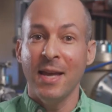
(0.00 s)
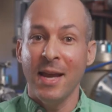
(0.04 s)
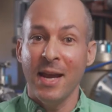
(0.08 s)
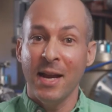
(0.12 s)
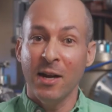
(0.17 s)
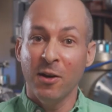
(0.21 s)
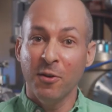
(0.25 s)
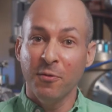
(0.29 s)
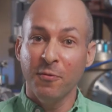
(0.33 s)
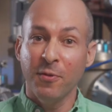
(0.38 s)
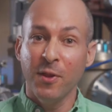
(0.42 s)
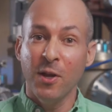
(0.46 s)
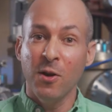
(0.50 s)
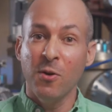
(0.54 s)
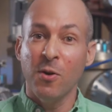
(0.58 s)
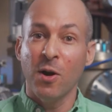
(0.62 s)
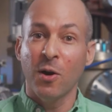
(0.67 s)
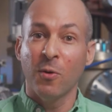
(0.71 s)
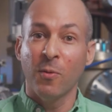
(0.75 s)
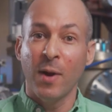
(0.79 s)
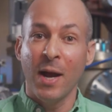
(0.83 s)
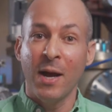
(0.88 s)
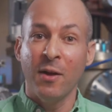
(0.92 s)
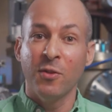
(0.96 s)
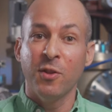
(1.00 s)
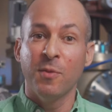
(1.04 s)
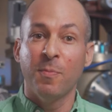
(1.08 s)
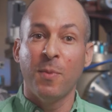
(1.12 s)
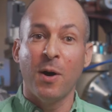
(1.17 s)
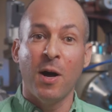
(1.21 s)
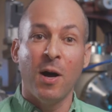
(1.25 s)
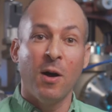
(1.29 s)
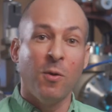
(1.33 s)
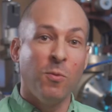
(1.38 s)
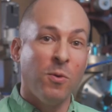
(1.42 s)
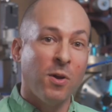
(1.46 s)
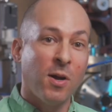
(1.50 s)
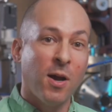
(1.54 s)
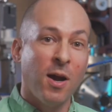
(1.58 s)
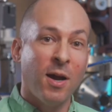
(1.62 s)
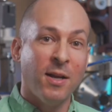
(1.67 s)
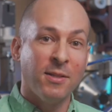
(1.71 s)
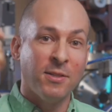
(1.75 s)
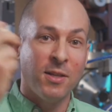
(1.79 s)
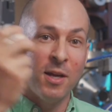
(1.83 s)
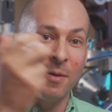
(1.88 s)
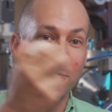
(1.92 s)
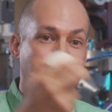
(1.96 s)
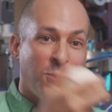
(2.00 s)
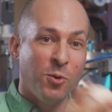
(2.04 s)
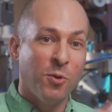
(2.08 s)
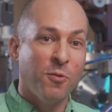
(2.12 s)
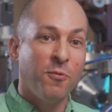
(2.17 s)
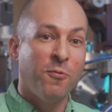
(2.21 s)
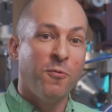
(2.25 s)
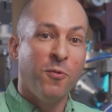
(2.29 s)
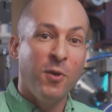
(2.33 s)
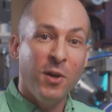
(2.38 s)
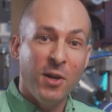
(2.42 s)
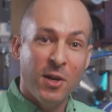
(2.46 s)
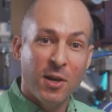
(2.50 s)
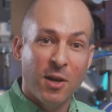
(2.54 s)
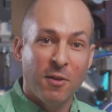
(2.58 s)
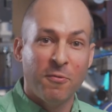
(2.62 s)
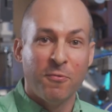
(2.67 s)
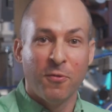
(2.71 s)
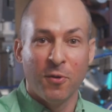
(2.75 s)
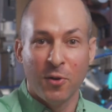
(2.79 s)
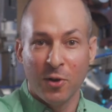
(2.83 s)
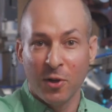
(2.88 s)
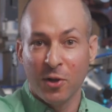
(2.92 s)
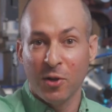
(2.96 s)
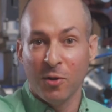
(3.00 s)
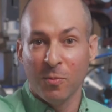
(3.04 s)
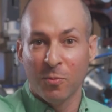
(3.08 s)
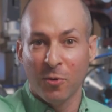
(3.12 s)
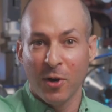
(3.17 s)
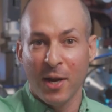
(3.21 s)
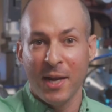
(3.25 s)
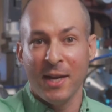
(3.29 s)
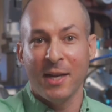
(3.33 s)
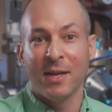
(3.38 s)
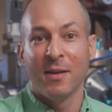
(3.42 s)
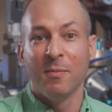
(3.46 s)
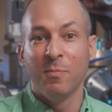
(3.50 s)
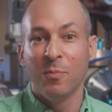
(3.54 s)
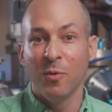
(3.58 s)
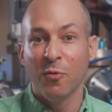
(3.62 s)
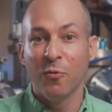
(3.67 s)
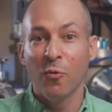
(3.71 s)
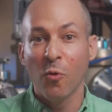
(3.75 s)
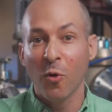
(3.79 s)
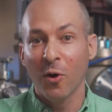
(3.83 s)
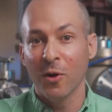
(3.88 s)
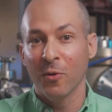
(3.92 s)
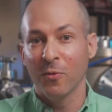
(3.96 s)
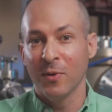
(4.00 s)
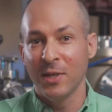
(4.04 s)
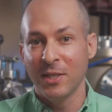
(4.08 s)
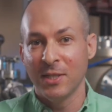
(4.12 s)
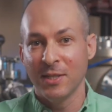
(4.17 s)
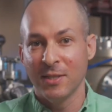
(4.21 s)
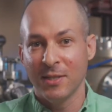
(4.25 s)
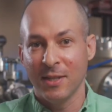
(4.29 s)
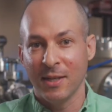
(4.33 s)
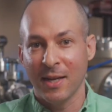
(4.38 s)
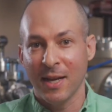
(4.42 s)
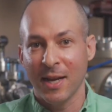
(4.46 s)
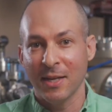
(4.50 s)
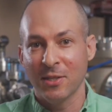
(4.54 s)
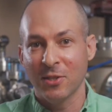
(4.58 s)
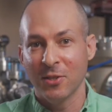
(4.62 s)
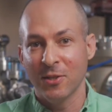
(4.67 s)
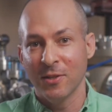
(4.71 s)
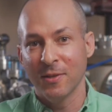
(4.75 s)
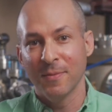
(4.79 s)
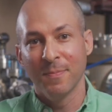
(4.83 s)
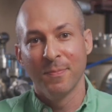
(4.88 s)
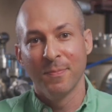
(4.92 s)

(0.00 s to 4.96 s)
the airflow around the ball will cause up to a foot of vertical break before it reaches the catcher.